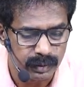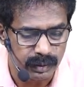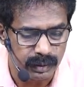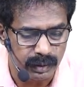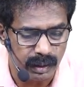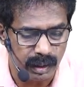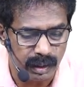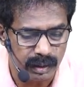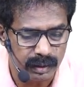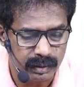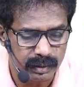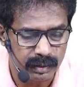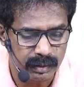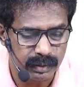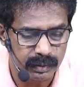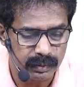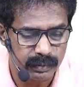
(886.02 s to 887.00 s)

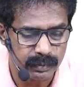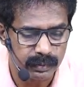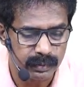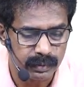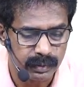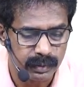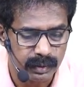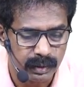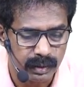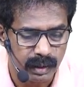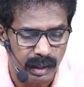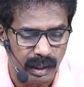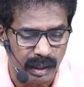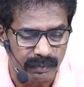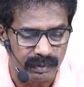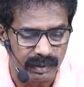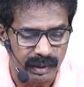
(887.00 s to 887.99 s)
Not
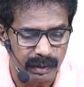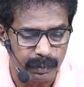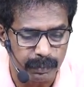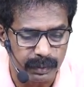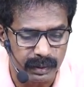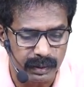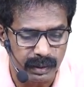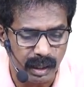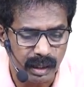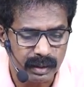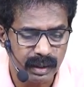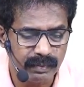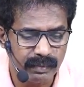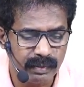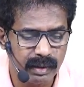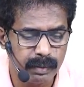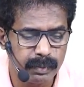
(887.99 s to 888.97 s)
available. Not
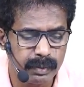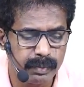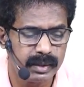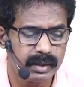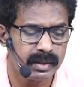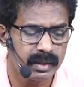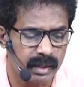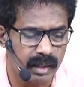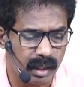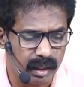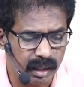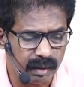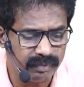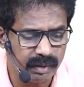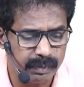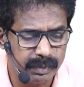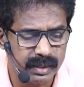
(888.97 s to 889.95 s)
available means none
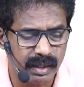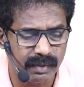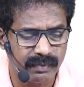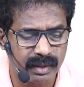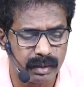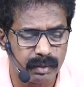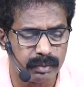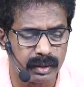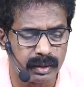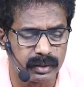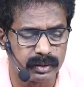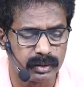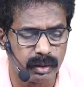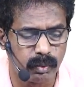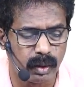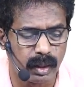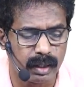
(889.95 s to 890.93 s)
of them is available.
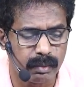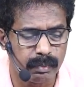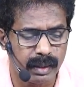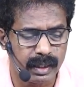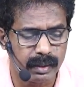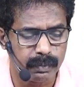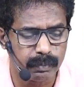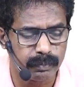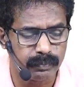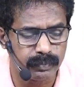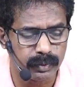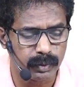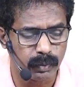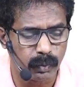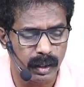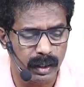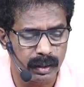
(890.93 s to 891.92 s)
So
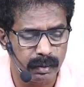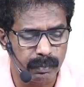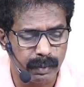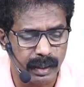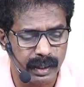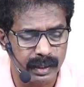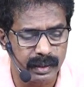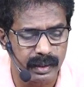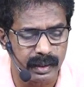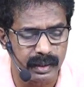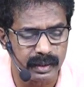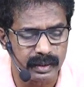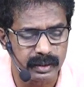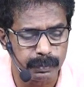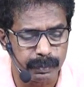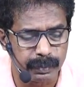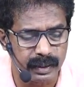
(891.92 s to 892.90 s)
1
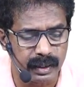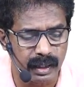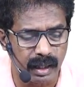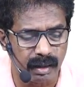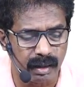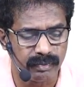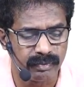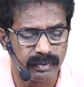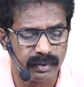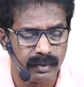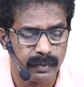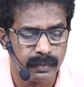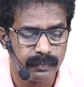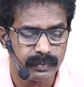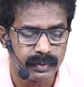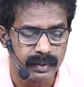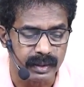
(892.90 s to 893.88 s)
minus P of
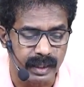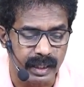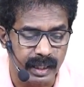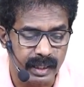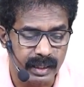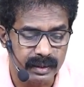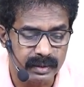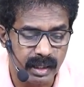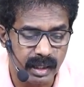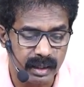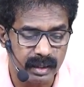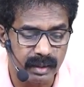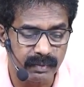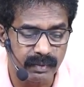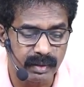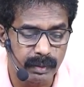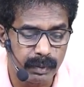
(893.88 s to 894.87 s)
A is not
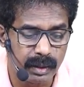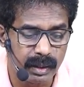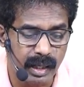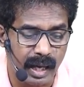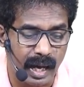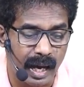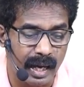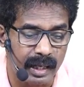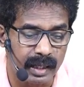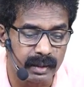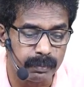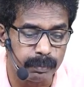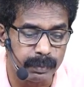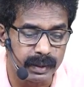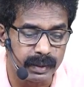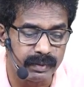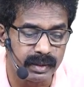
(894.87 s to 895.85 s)
available and
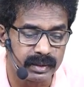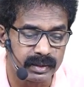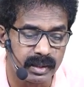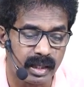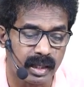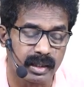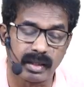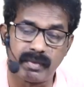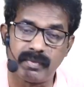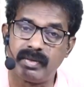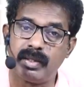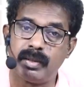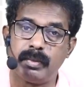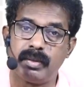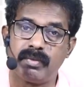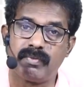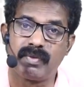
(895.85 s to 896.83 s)
B is not
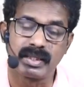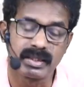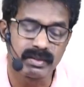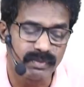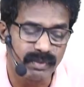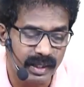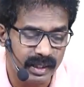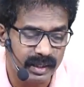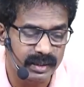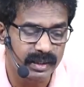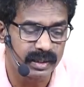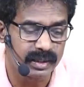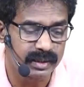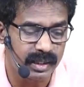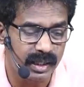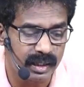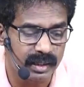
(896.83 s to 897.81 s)
available. First fire engine
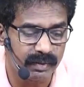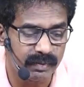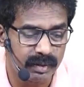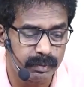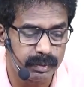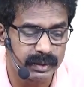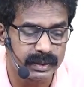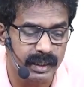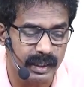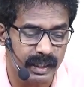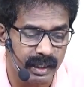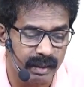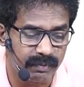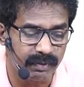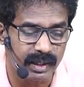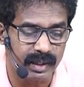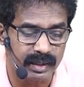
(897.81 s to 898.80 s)
is not available.
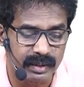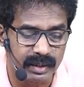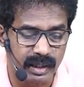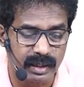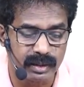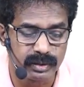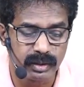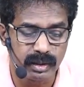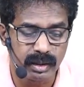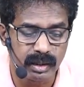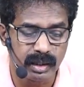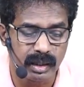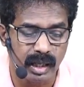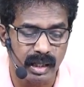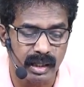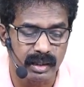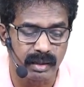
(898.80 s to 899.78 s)
Second fire engine also
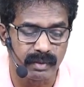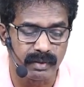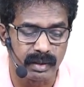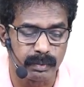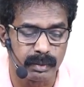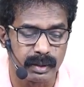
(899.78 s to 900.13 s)
not available.